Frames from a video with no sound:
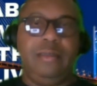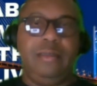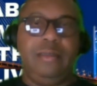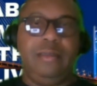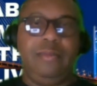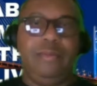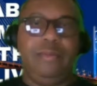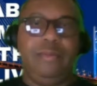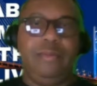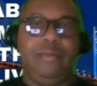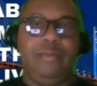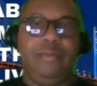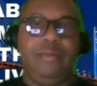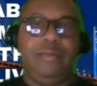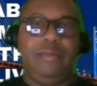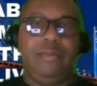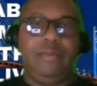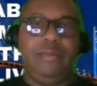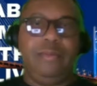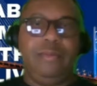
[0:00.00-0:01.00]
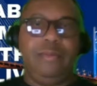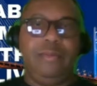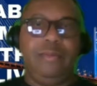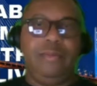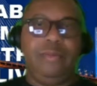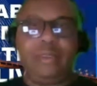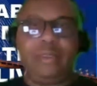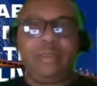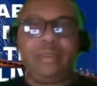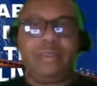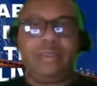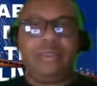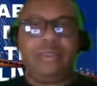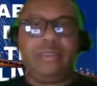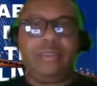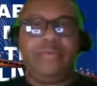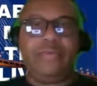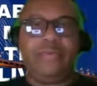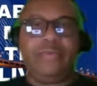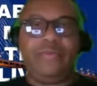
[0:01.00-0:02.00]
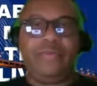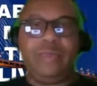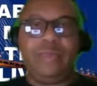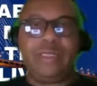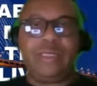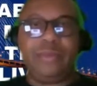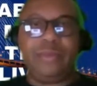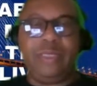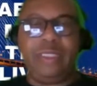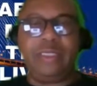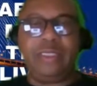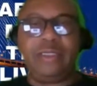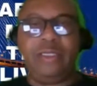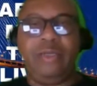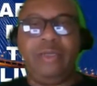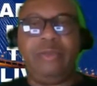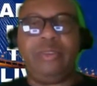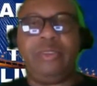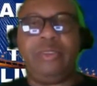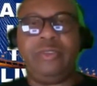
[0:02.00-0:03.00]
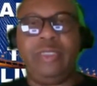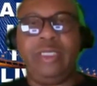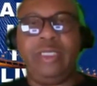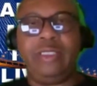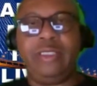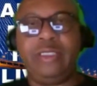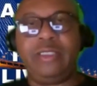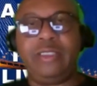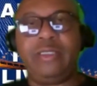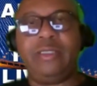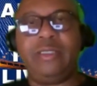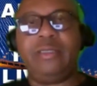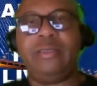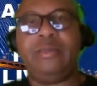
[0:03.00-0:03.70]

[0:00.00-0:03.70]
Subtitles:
when I wrote the book, Split Souls of Transition,